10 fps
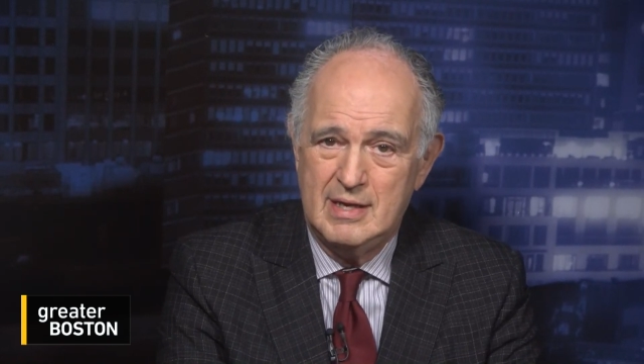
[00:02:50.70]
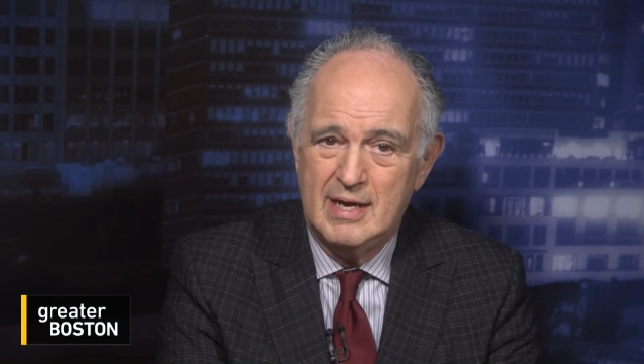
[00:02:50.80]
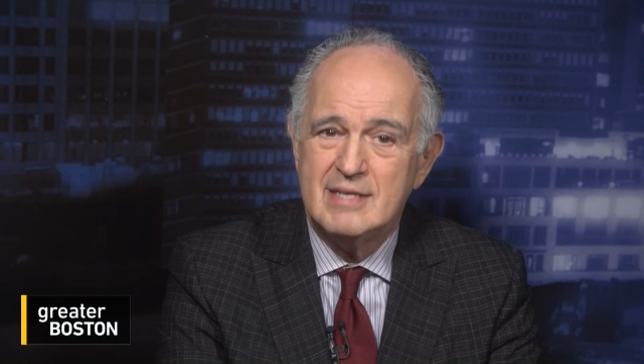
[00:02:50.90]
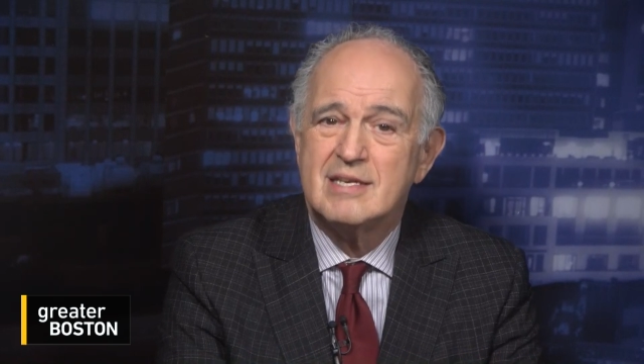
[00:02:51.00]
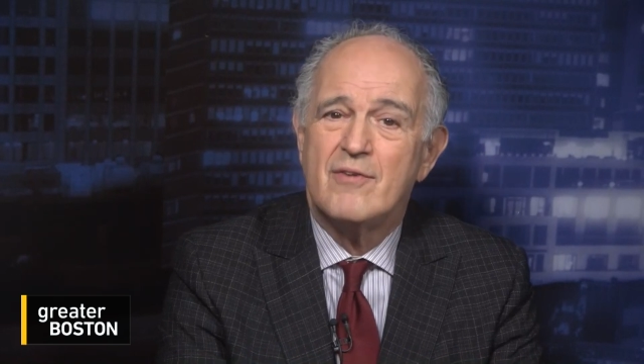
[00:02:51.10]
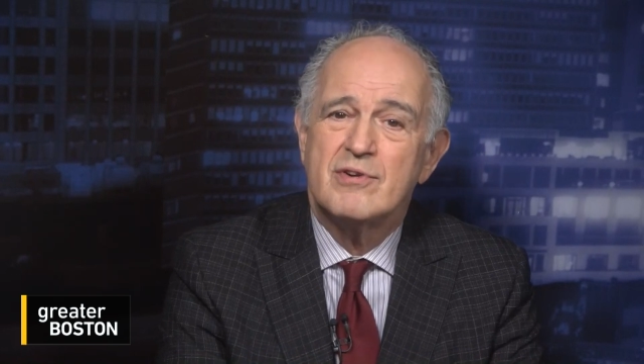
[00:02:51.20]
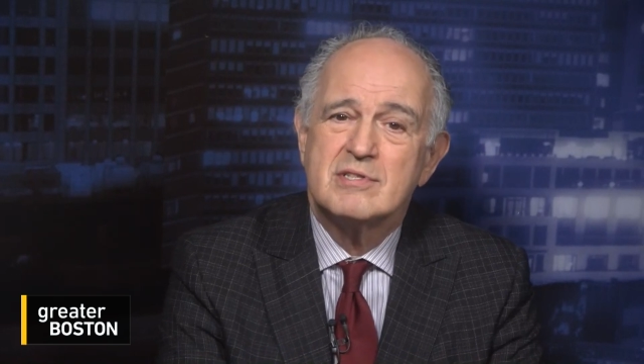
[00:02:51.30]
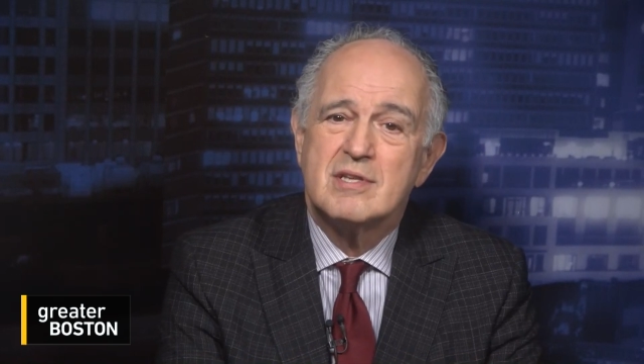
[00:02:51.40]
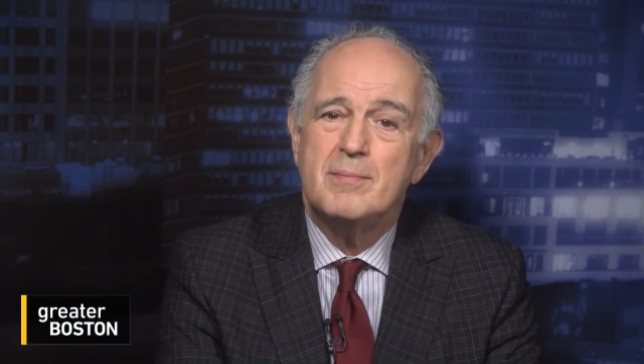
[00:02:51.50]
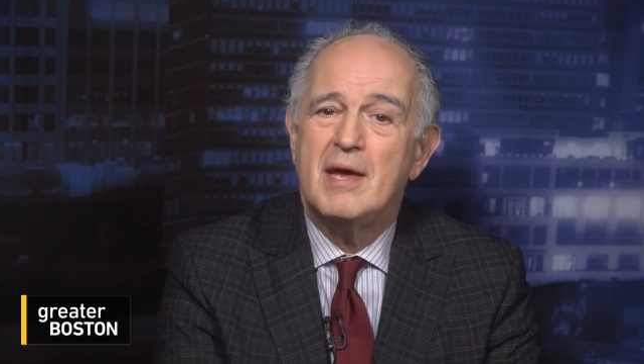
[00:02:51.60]
his efforts
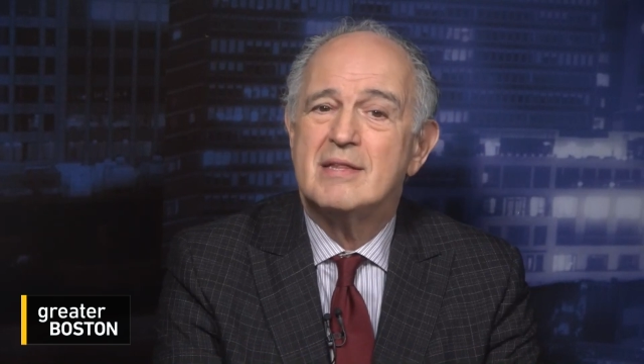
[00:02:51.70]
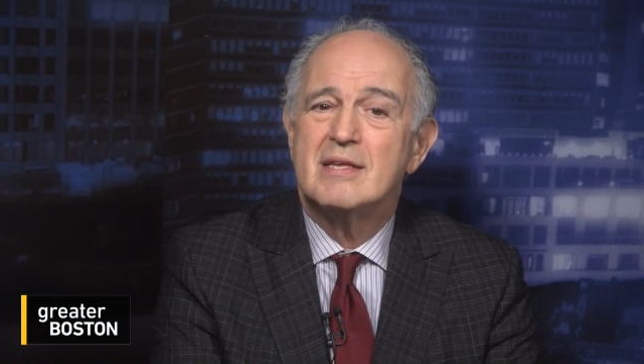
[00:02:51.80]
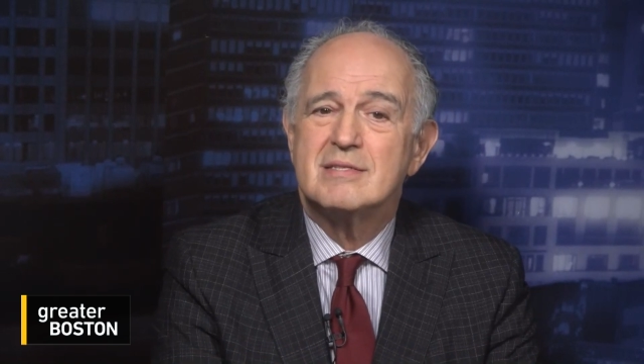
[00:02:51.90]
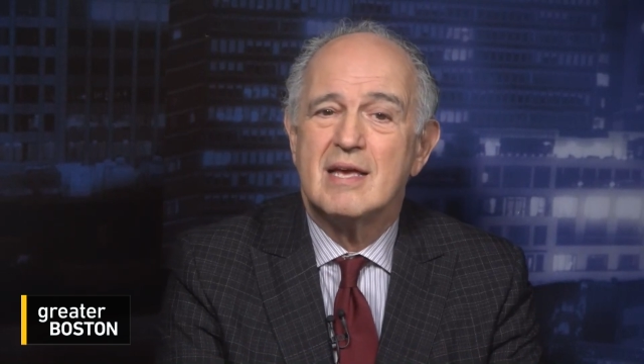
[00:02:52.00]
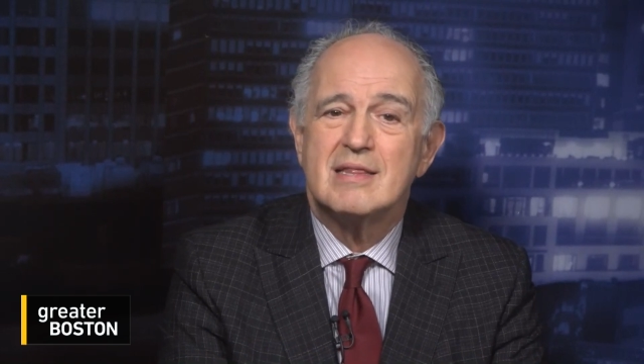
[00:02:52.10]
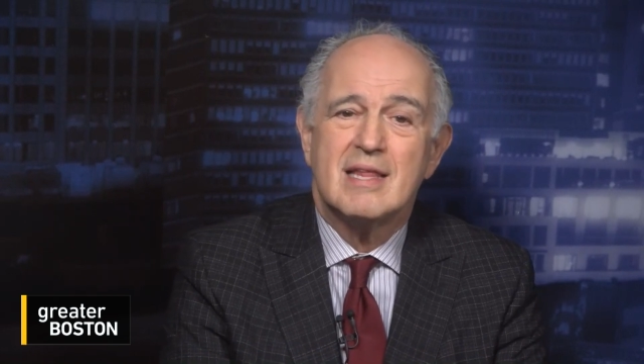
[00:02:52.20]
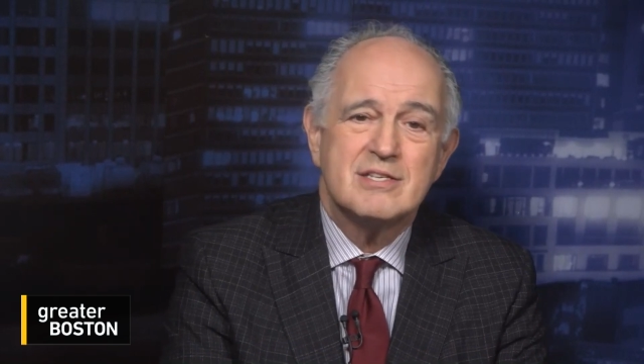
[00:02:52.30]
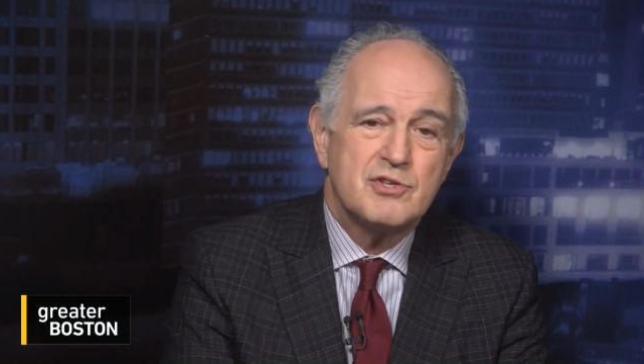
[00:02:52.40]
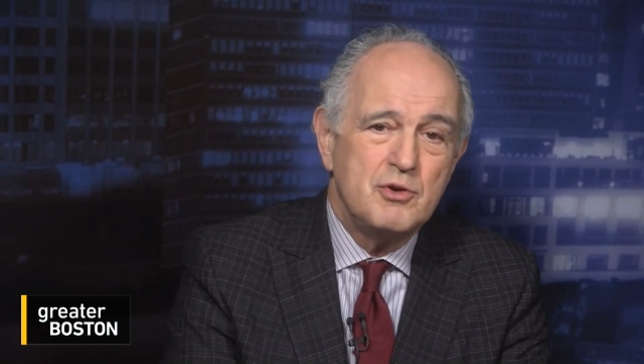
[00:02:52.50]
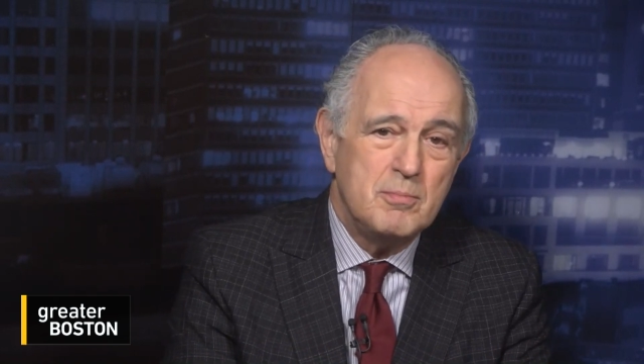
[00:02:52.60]
to make this a
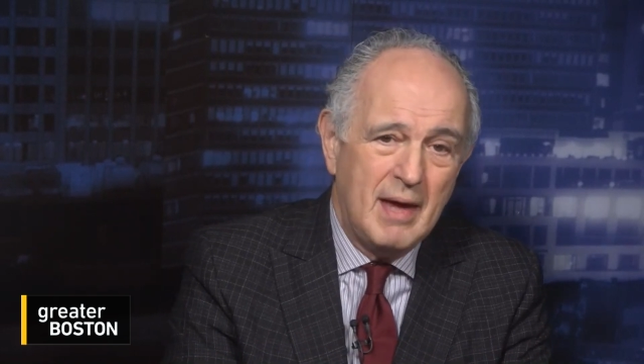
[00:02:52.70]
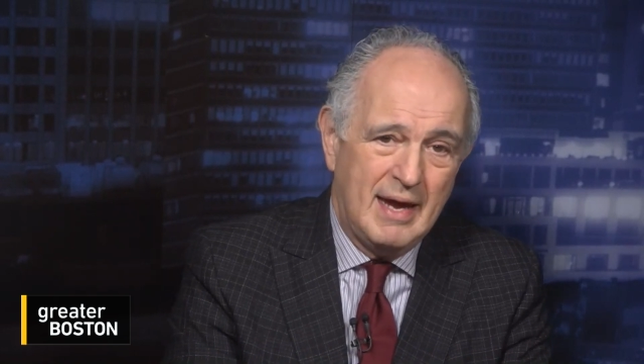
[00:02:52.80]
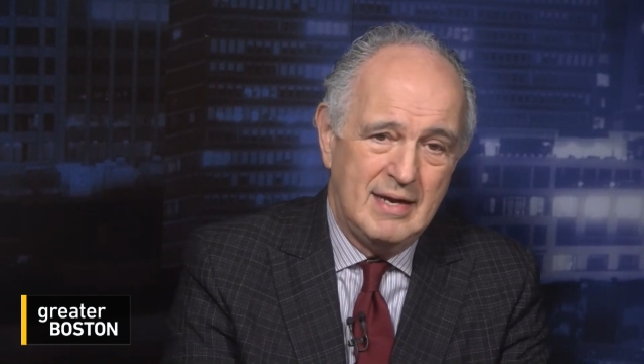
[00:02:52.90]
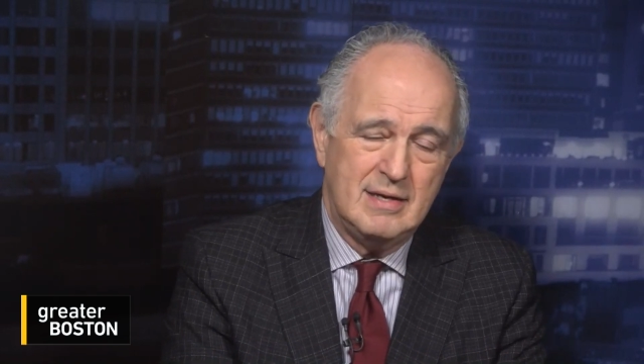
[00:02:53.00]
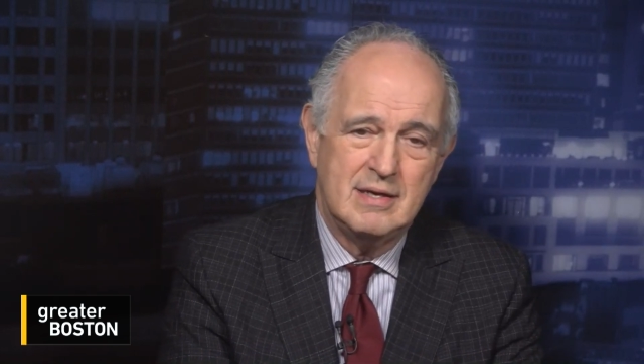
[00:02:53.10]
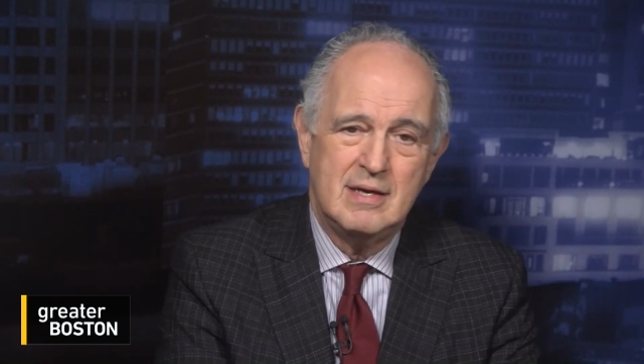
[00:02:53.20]
less humane,